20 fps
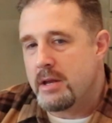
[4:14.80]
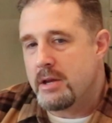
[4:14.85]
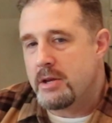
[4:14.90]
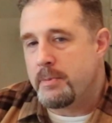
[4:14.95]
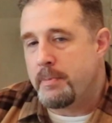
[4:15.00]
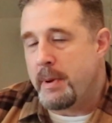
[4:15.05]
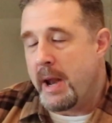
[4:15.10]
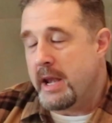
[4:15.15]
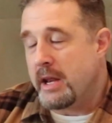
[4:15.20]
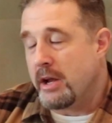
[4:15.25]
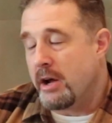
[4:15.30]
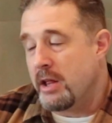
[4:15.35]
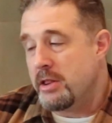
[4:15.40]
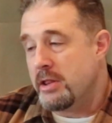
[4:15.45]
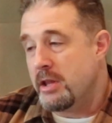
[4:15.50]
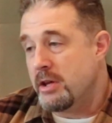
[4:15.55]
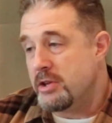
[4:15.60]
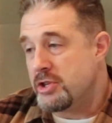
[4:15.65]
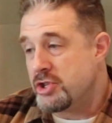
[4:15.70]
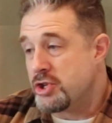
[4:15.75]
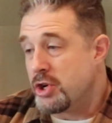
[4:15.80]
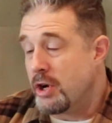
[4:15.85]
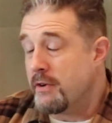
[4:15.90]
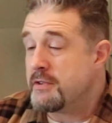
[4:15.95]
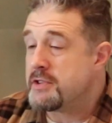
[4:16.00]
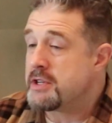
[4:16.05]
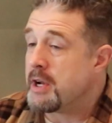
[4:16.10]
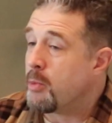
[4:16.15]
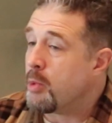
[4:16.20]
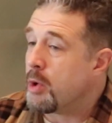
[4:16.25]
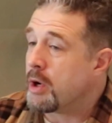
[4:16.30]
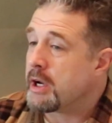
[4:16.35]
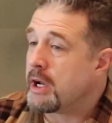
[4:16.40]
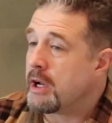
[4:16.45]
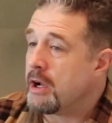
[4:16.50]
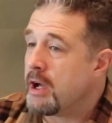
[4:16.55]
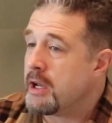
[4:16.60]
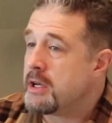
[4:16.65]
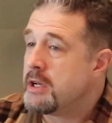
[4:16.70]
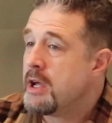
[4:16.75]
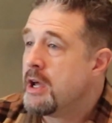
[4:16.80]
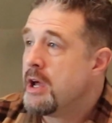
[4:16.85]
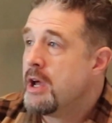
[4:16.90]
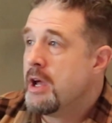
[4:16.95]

Depending on the surface I'm working on,